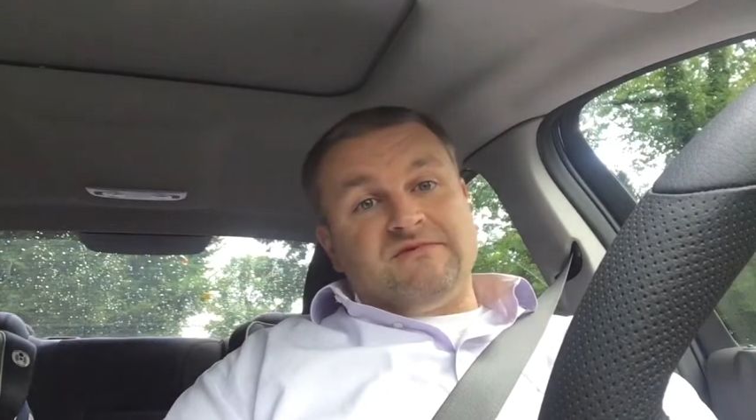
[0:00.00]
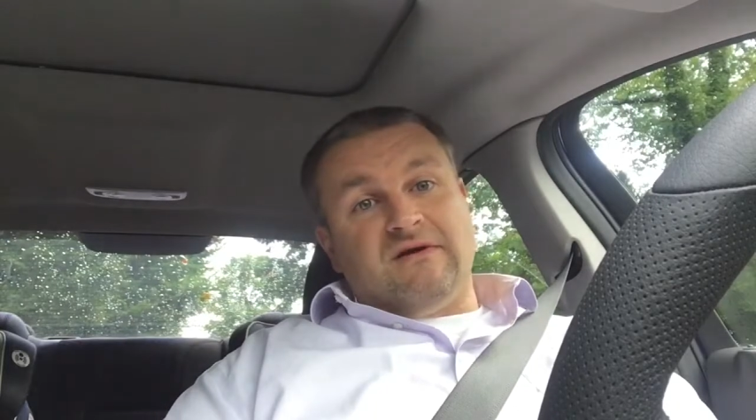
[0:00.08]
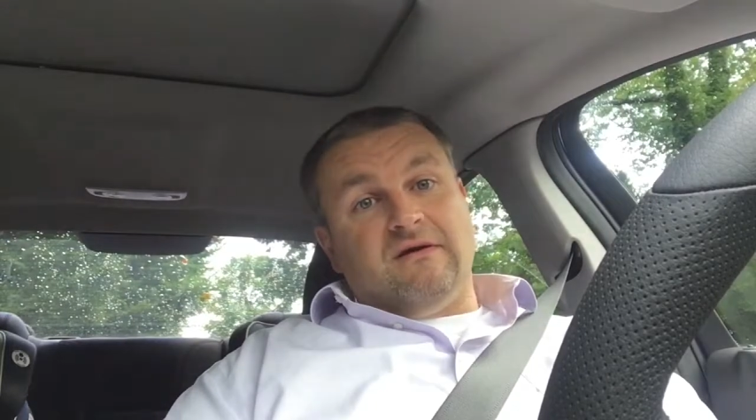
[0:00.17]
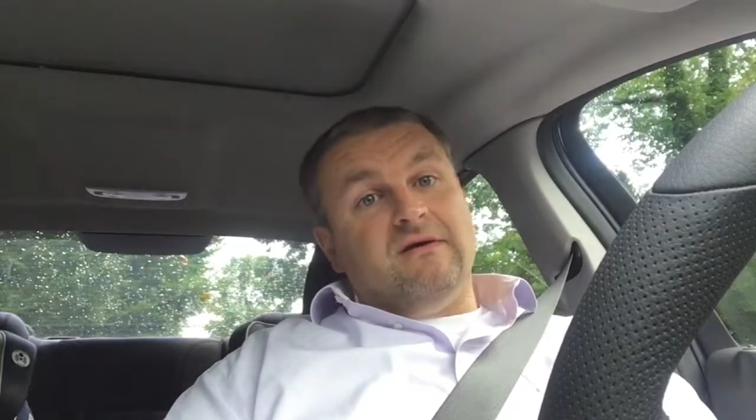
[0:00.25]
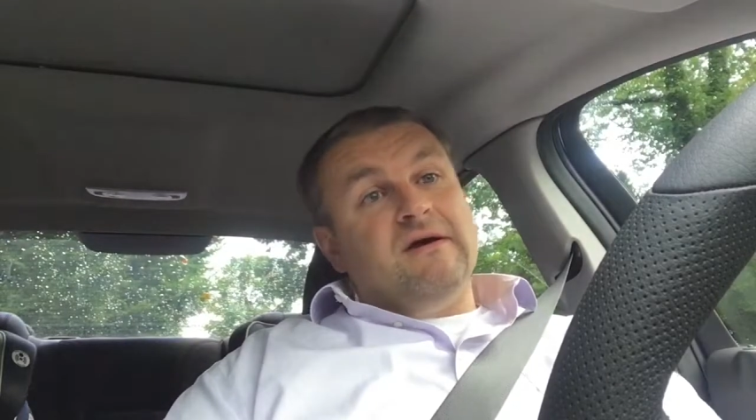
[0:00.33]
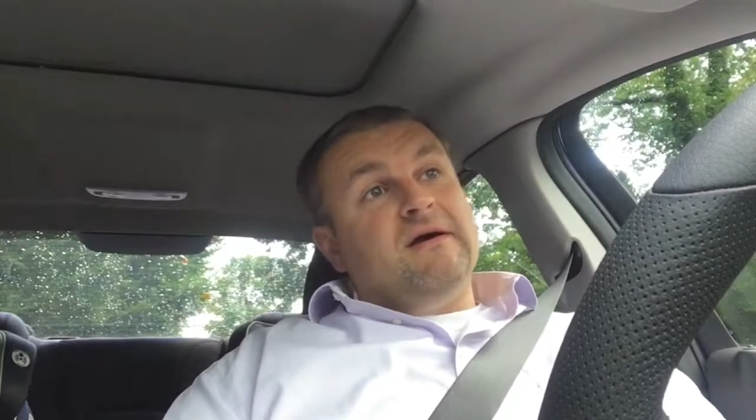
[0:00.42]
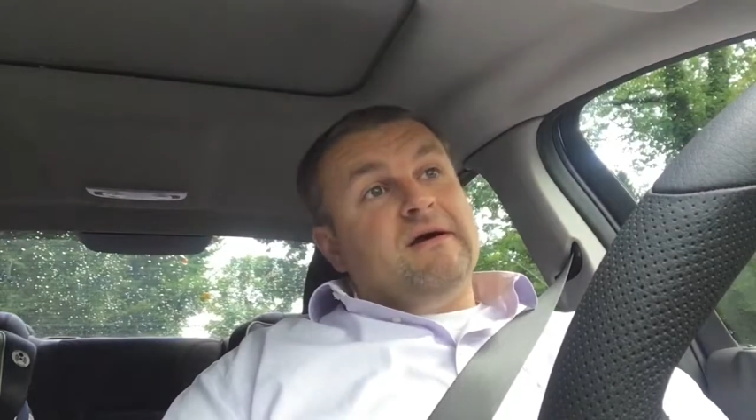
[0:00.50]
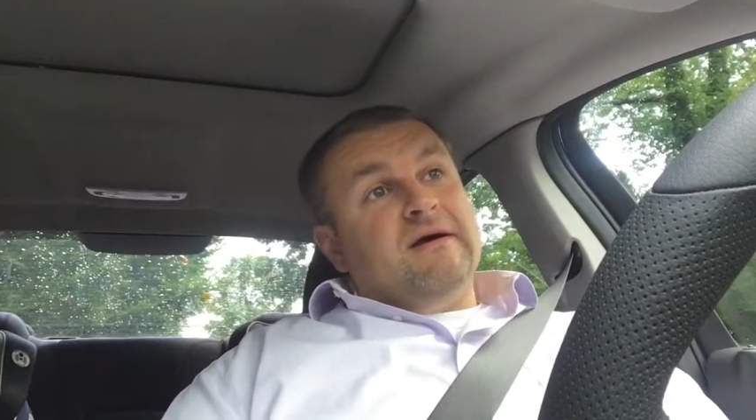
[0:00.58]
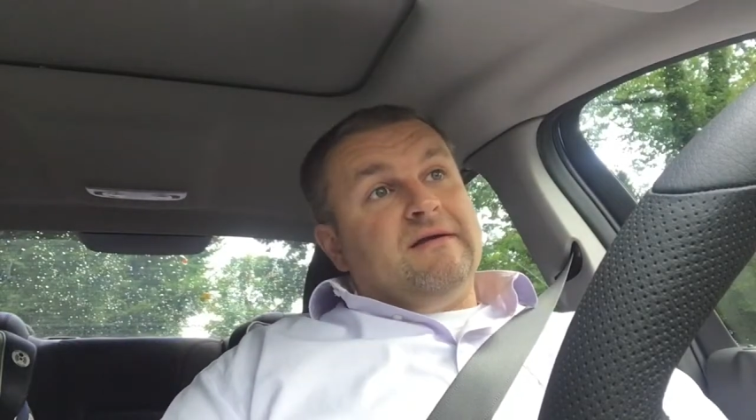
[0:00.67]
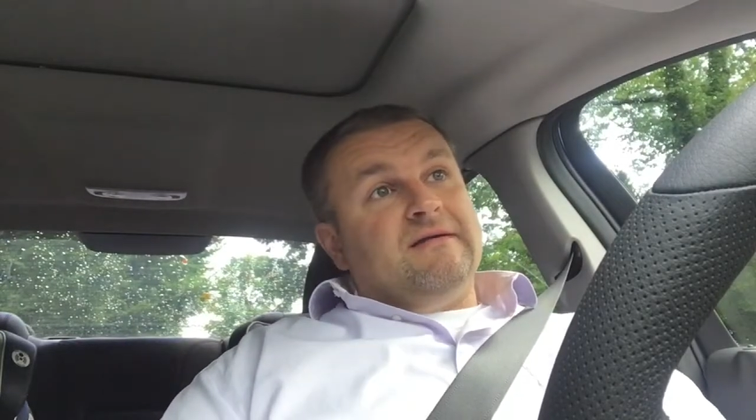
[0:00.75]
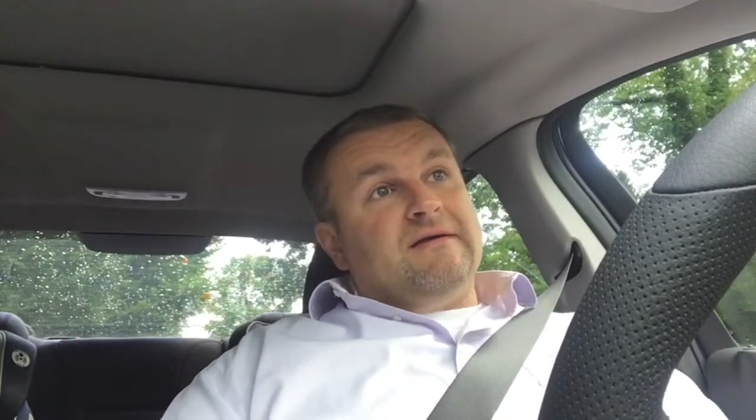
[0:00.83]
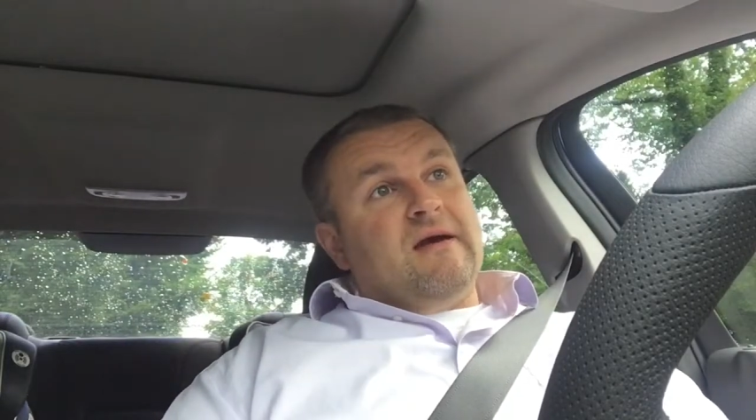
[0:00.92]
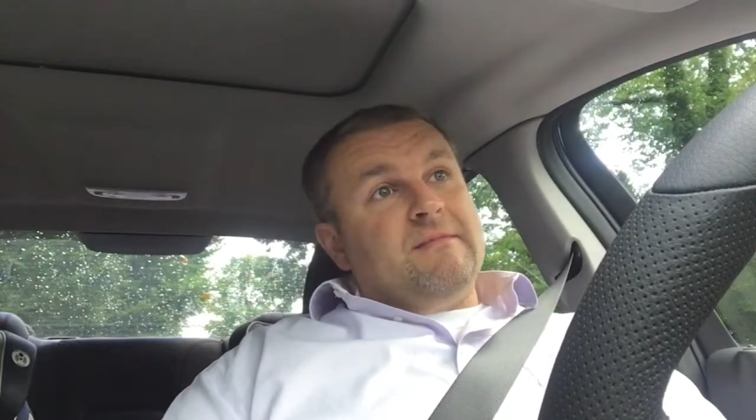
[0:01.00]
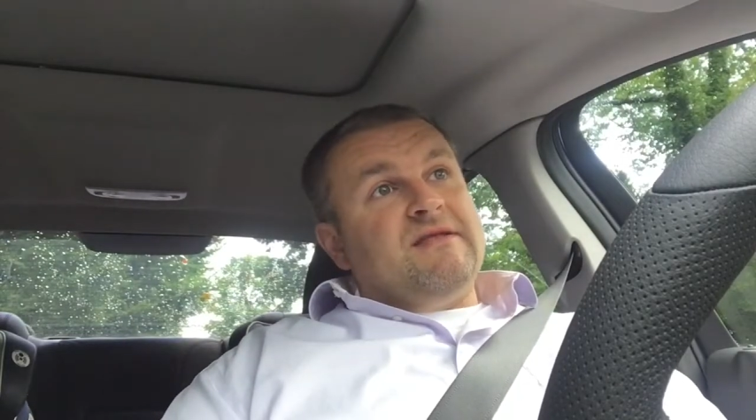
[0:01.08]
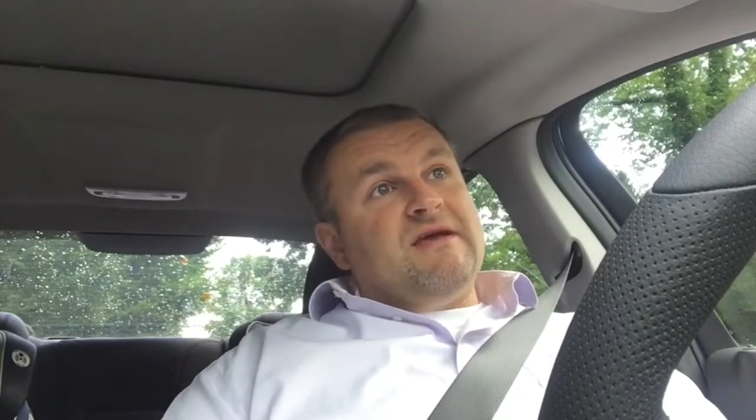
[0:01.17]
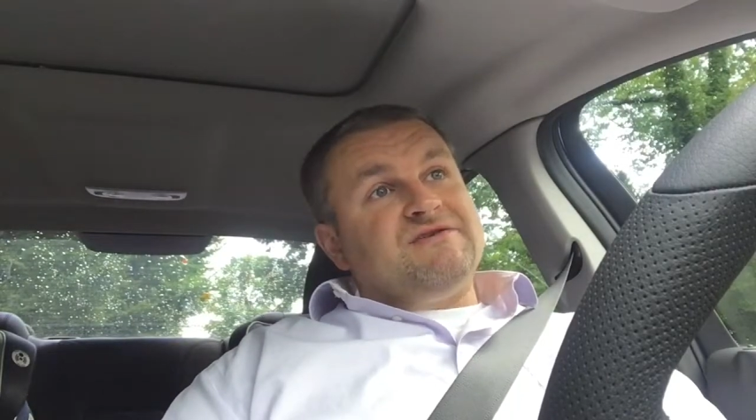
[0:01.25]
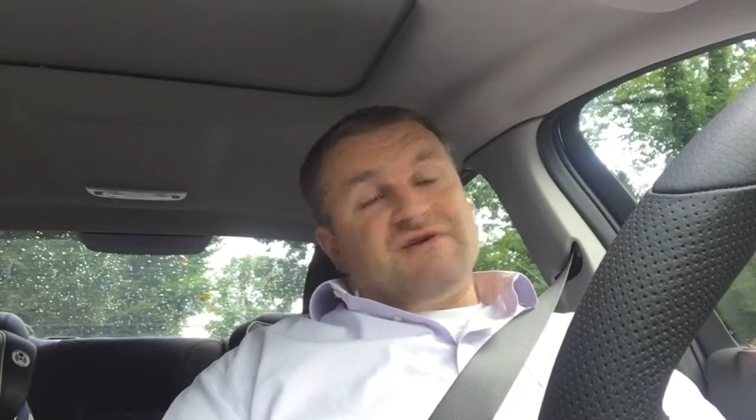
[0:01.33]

So in the coming days,